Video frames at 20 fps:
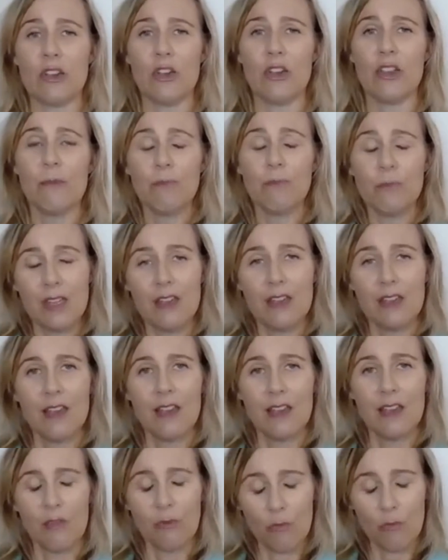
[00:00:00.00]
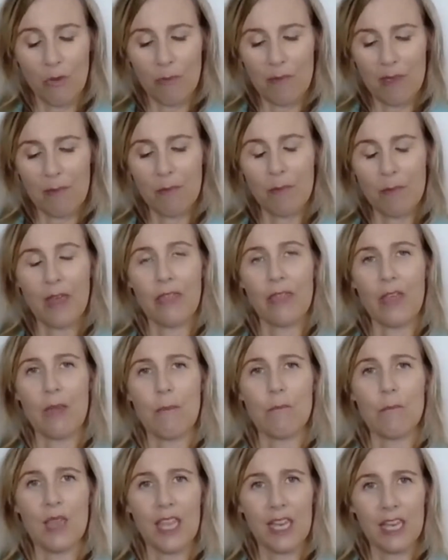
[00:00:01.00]
So remember
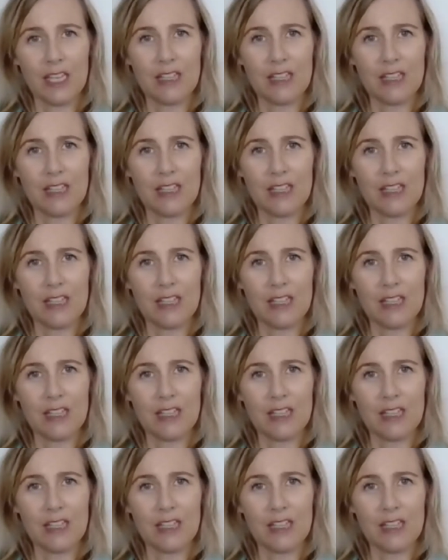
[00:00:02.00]
that